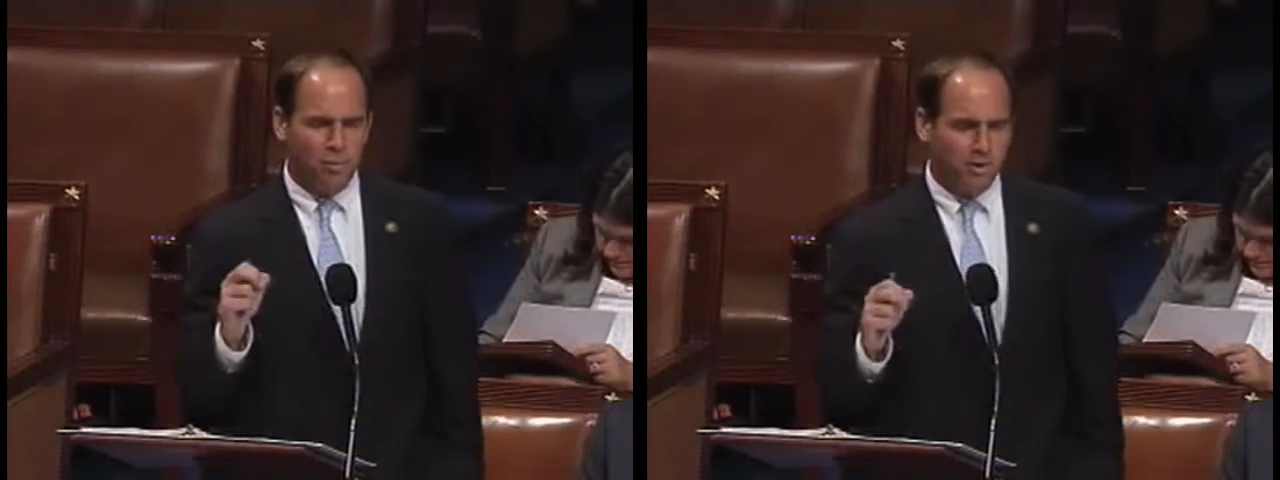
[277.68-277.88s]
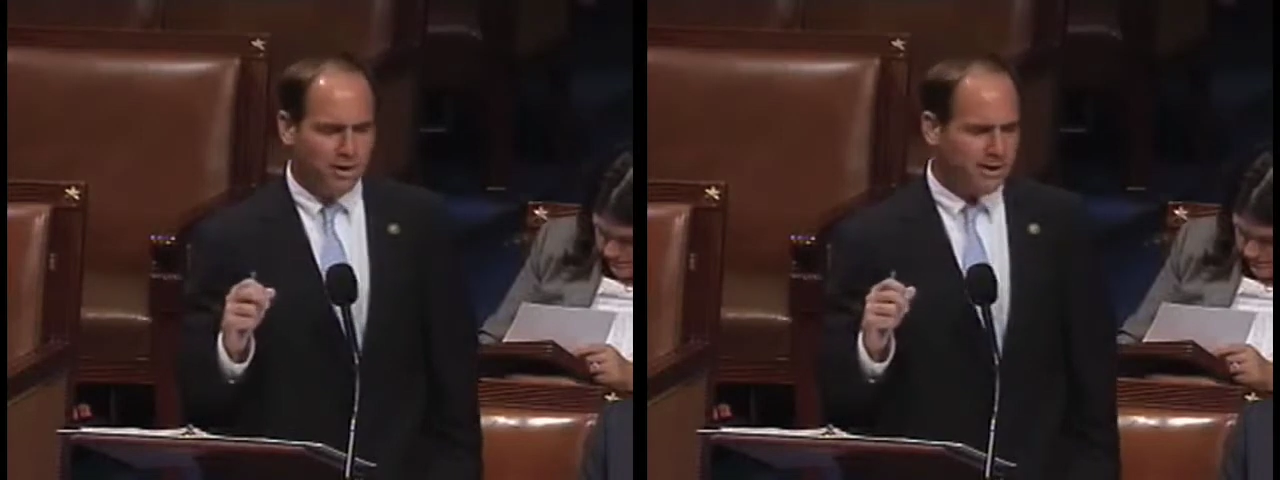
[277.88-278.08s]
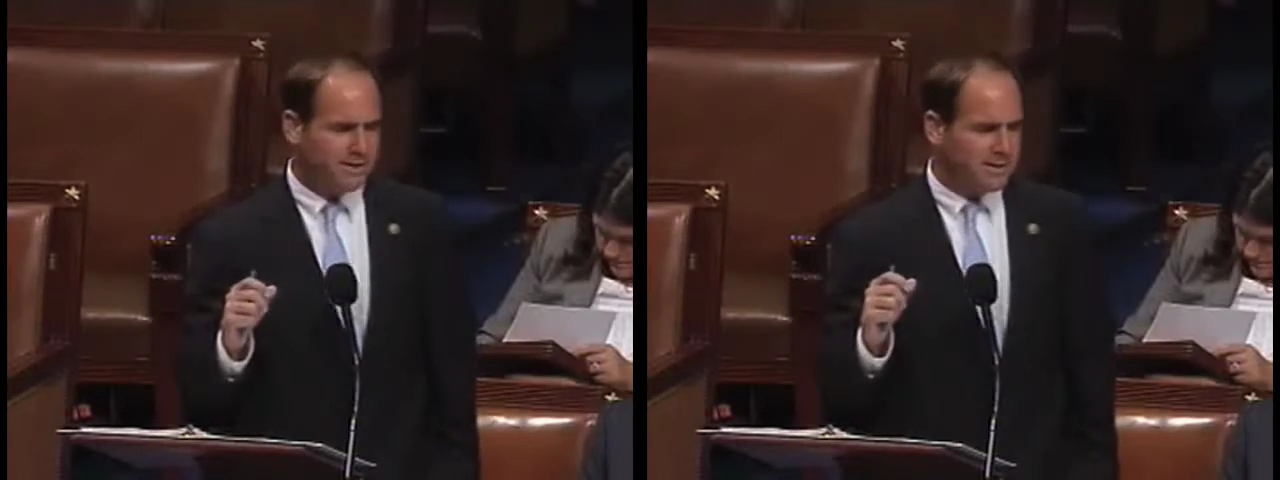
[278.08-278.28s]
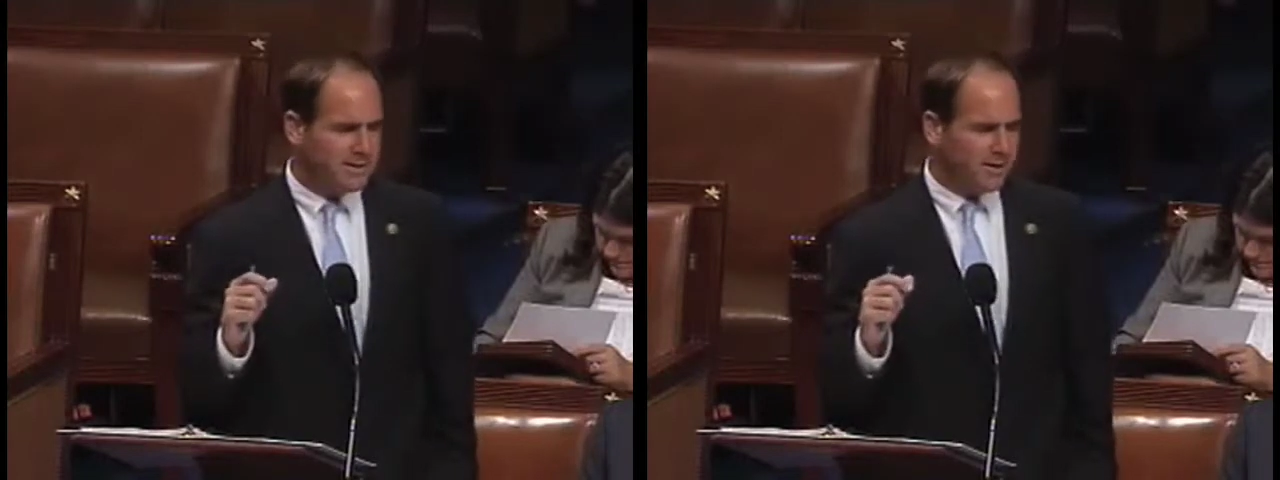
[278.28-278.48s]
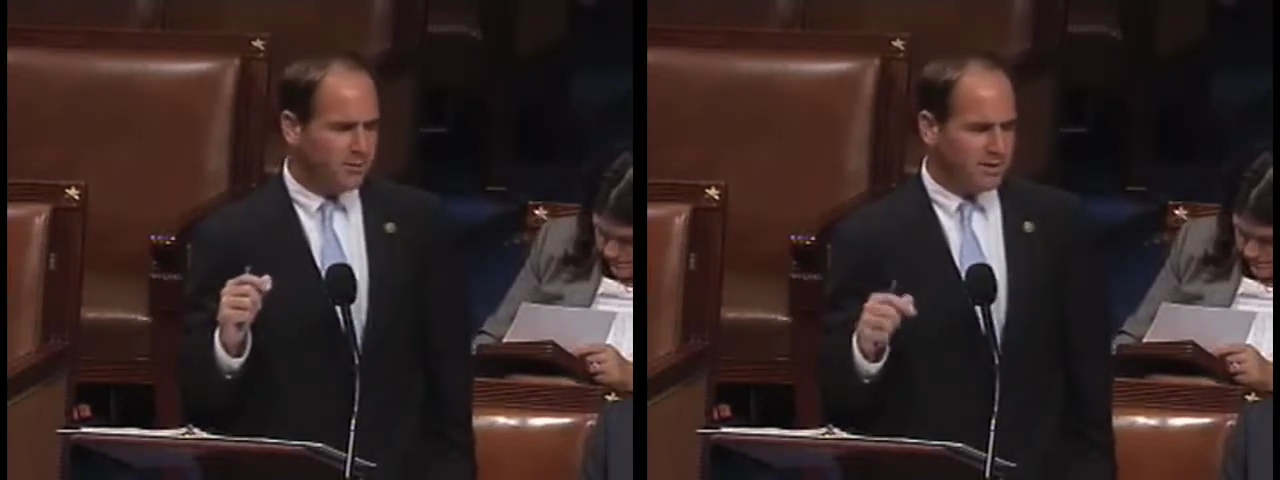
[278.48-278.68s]
out that
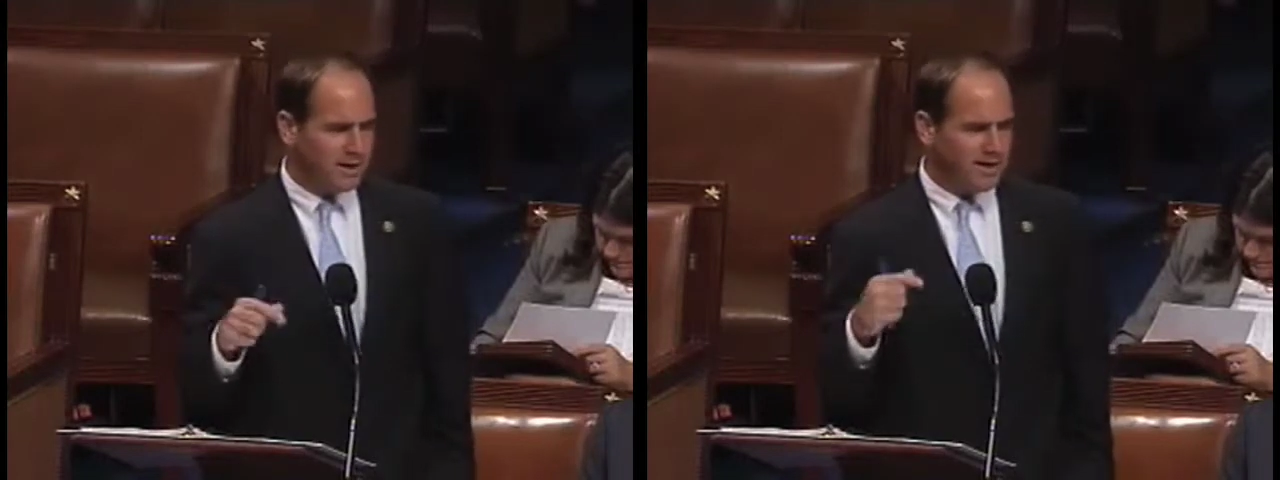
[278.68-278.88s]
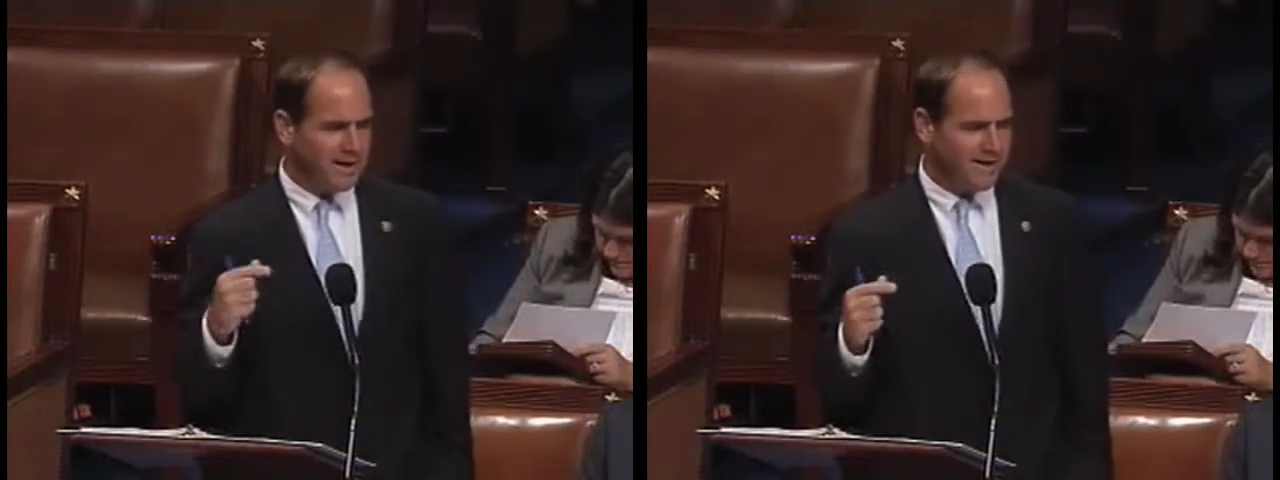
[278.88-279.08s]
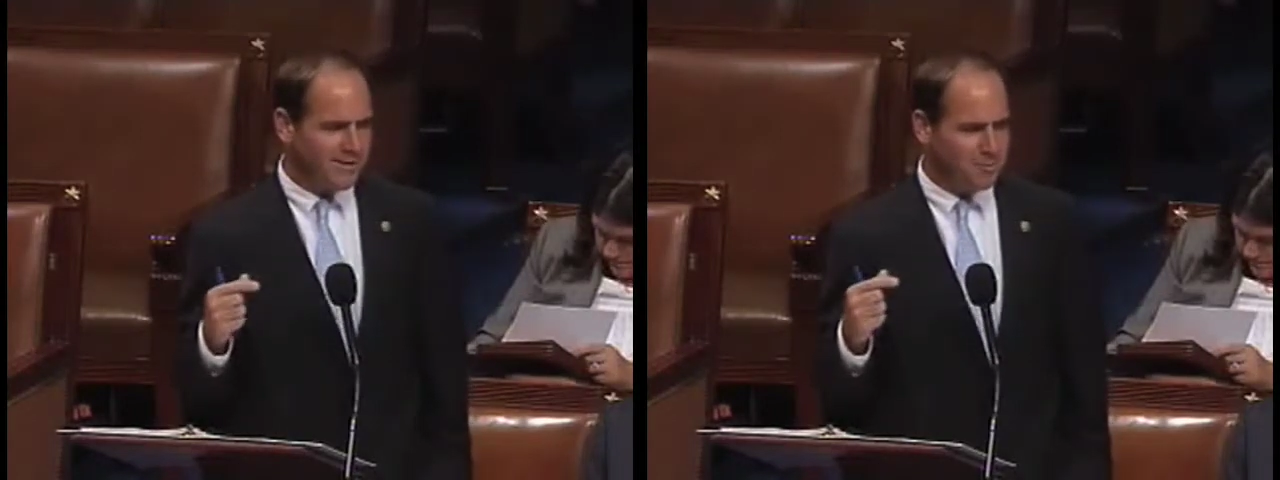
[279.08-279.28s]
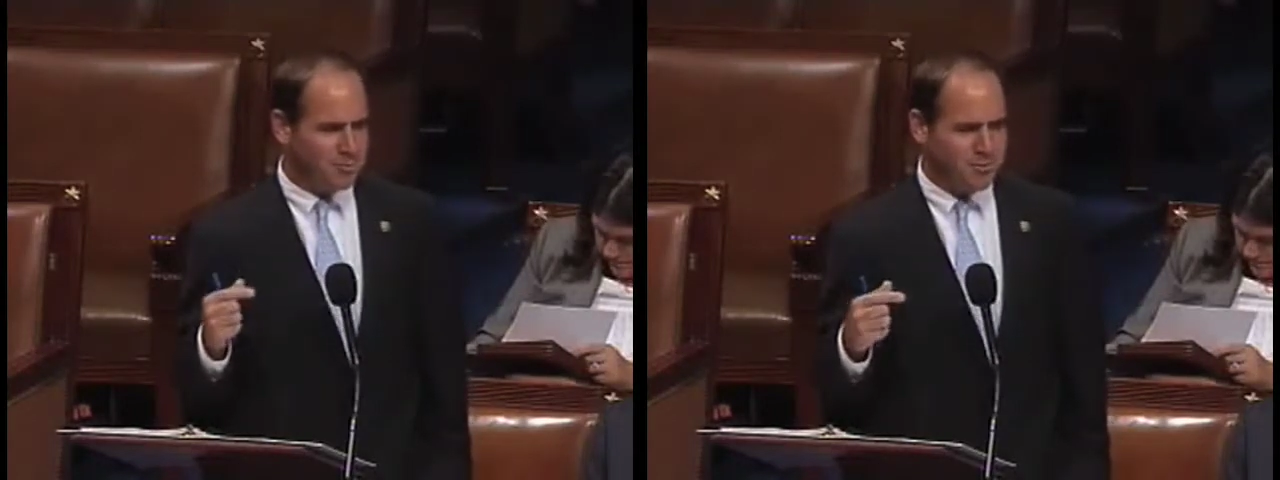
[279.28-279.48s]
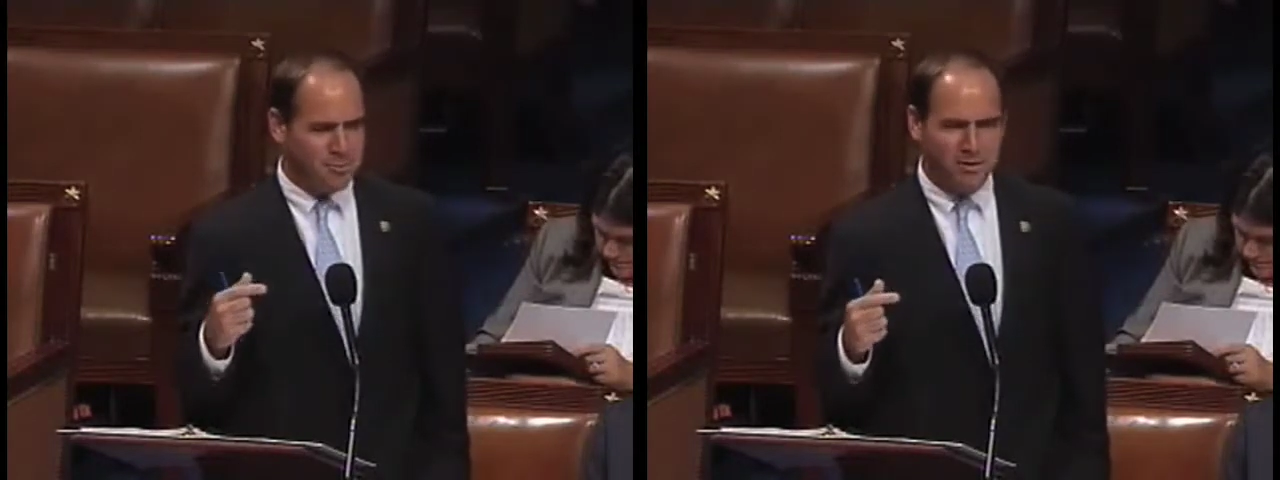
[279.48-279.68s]
had we not had the
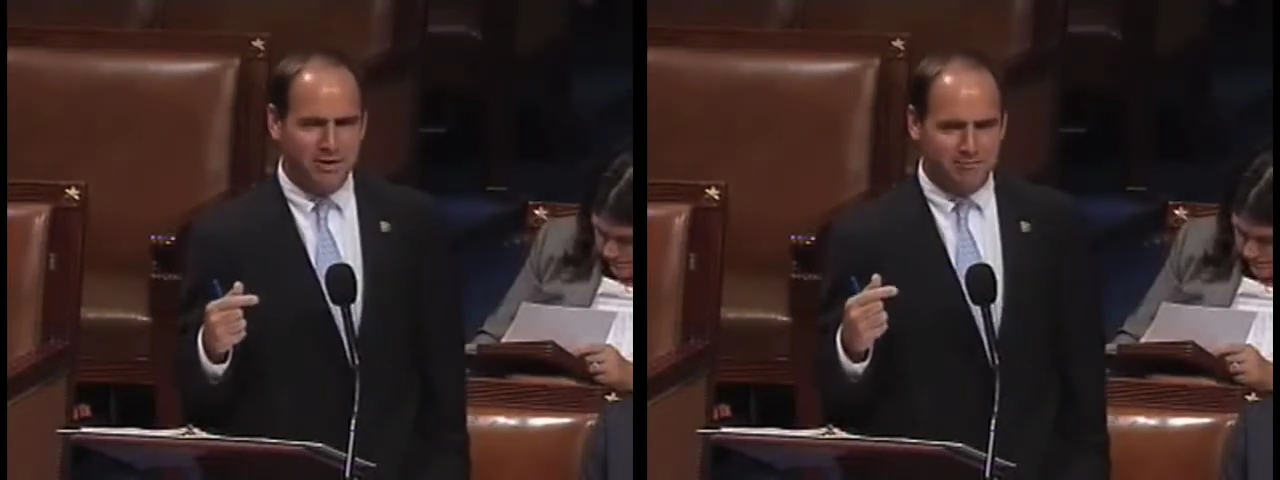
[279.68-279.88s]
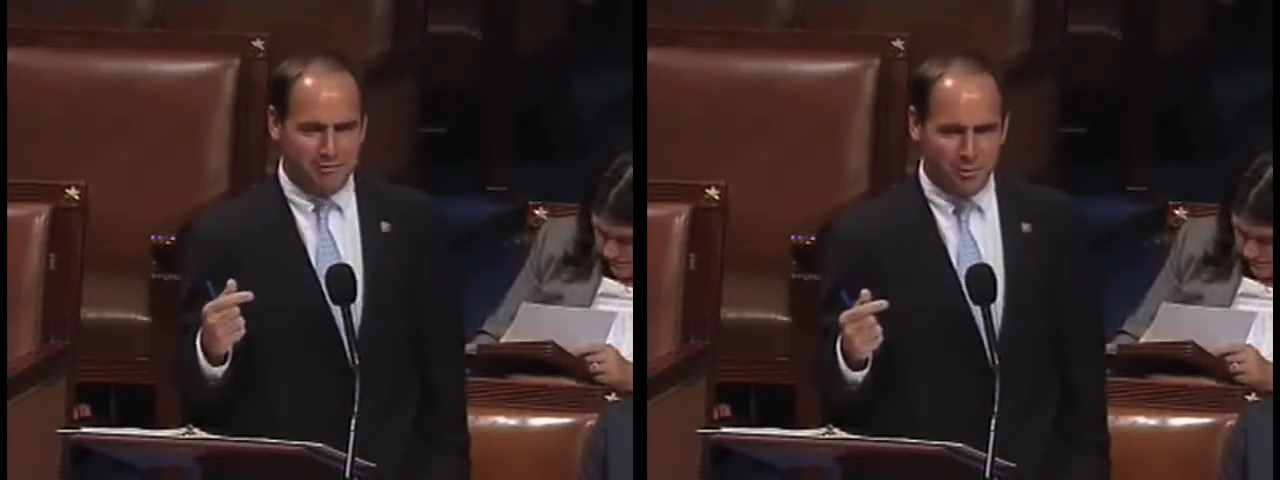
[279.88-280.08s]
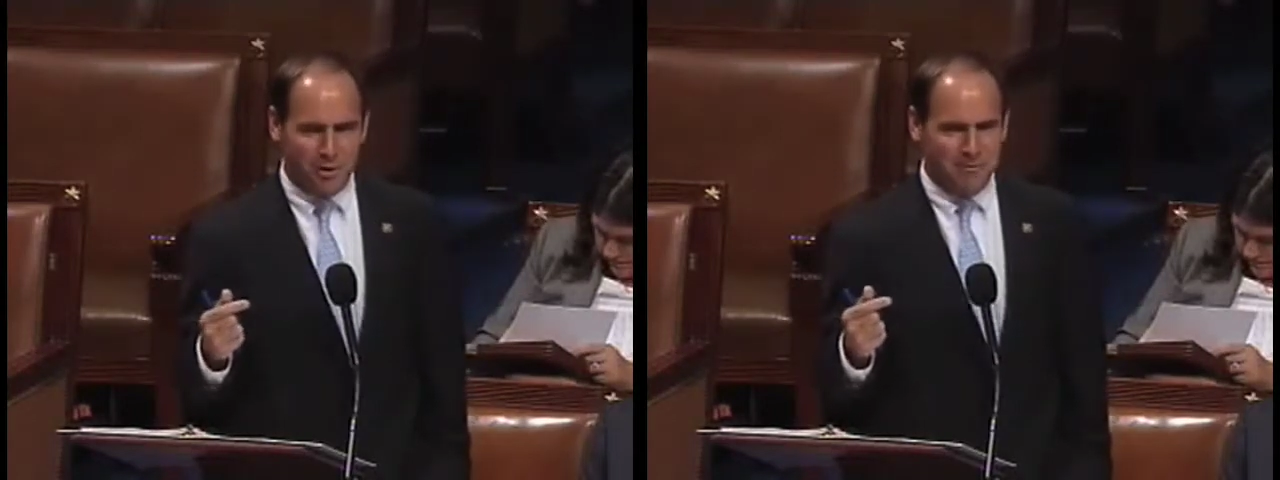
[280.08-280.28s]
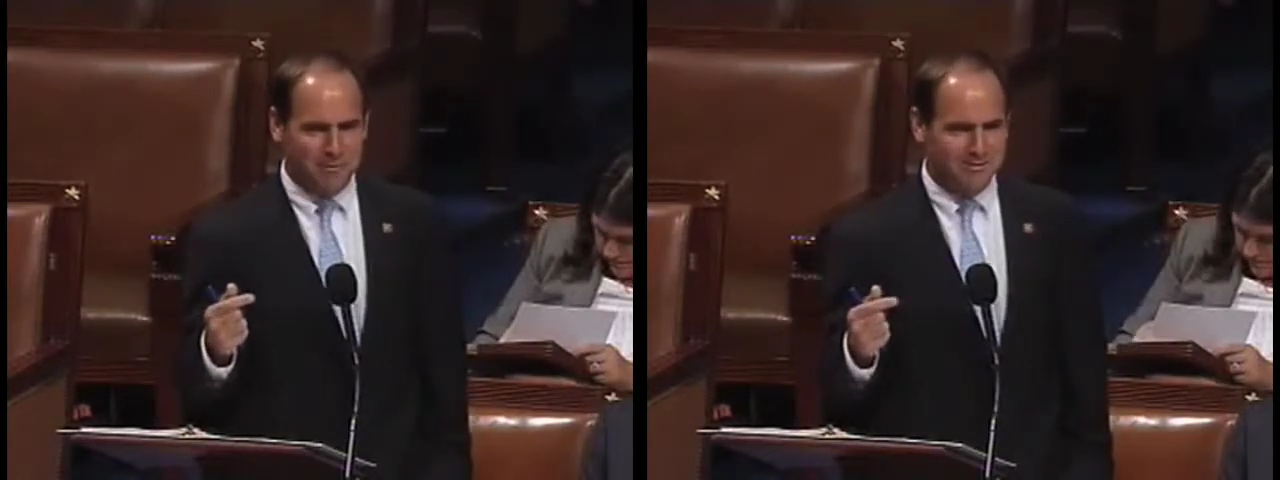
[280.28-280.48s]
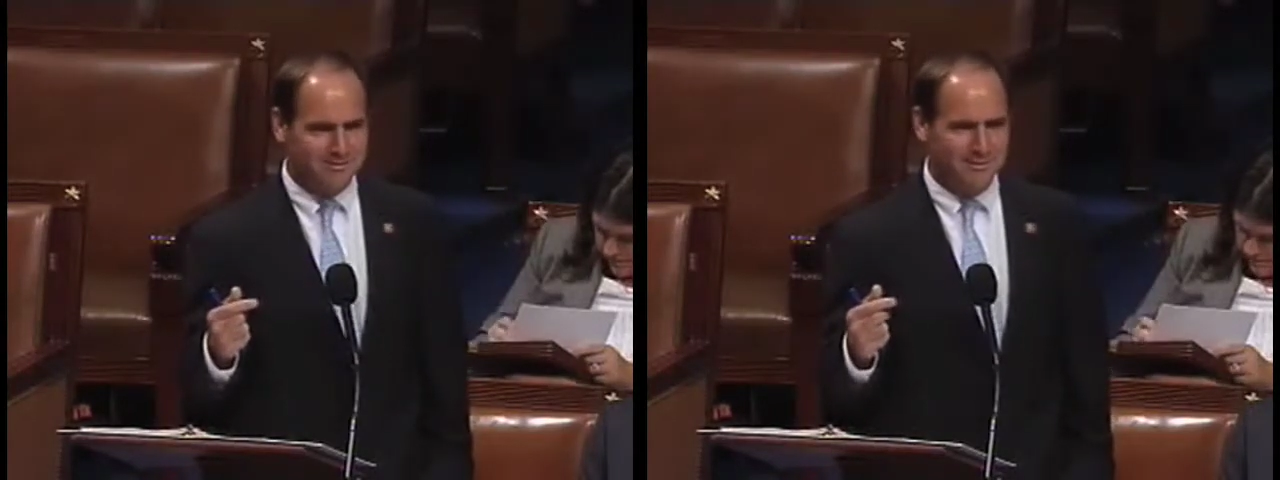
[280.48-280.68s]
pre-printing requirement